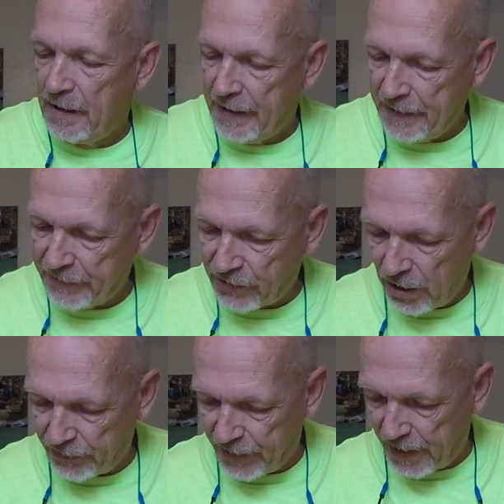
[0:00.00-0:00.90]
and it's
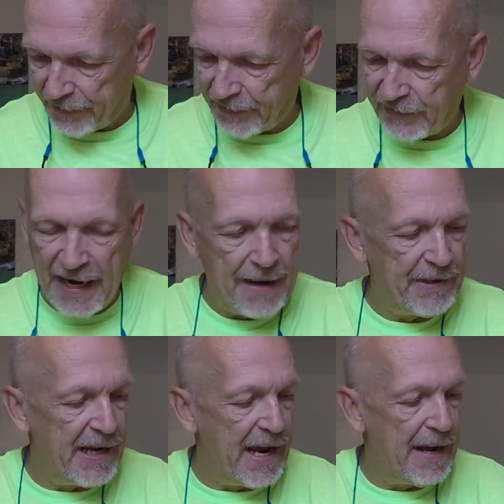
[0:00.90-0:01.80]
called the
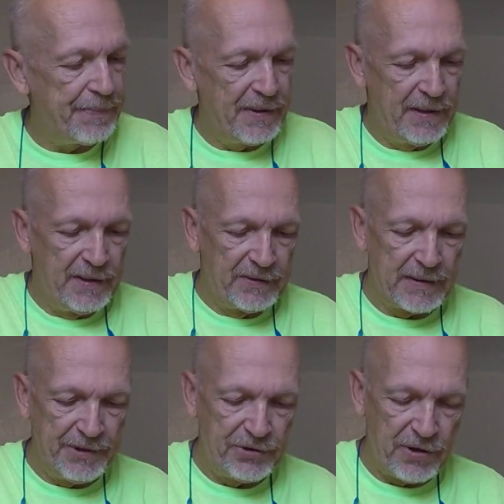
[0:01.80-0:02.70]
Sammy app. So
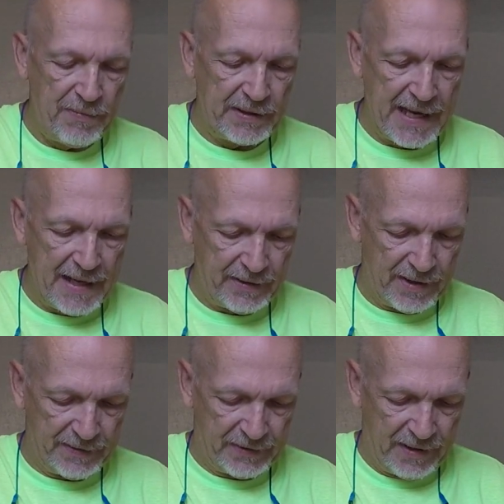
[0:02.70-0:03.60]
let me show you what that
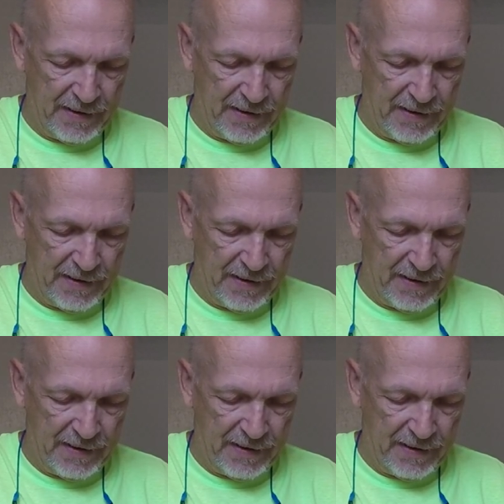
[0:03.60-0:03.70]
does.